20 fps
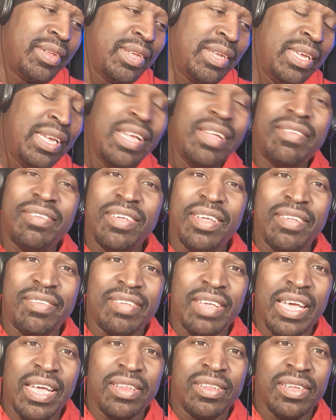Easier
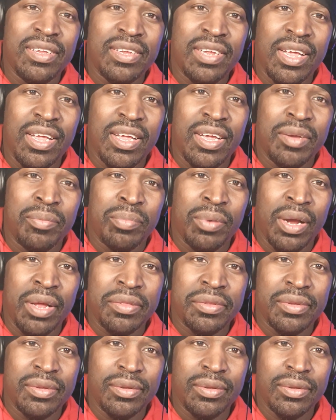said than done,
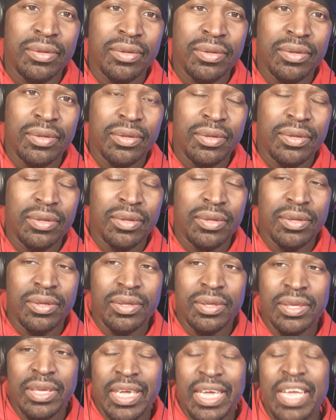brother.
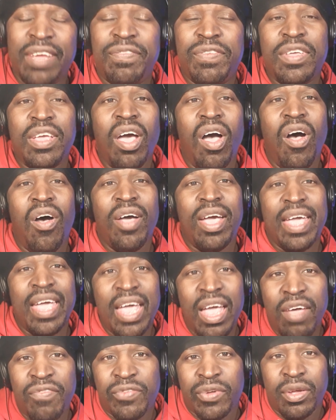If y'all
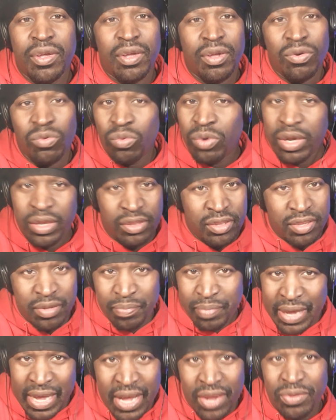ever was to
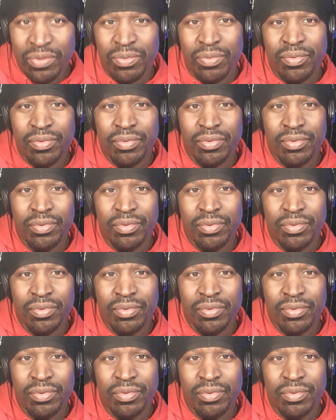battle,